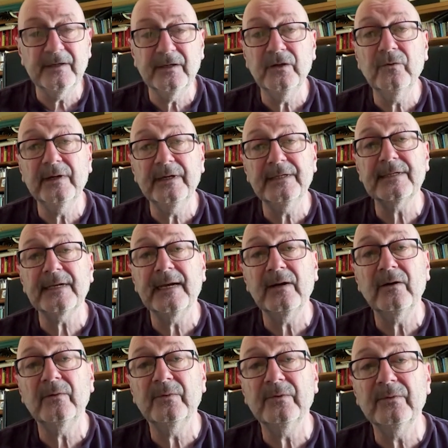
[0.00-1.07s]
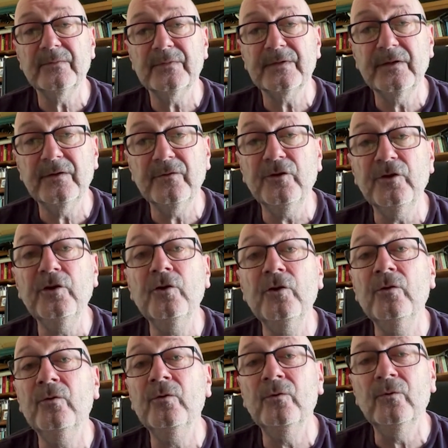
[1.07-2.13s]
you were into albums. You
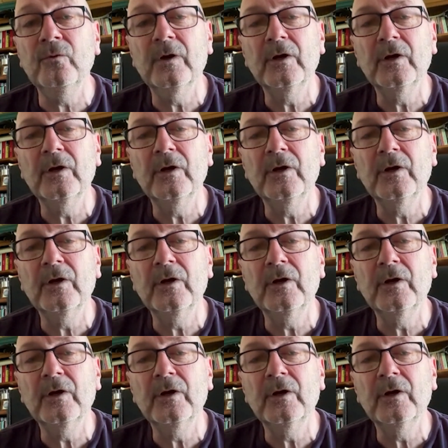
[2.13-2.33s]
knew